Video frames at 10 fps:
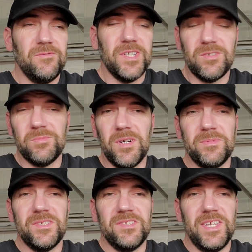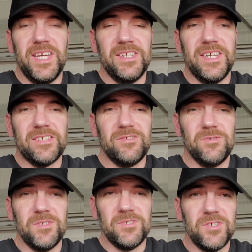rental properties he had next
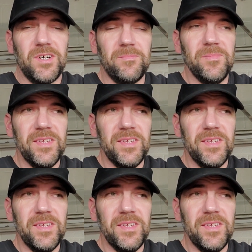door to the shop,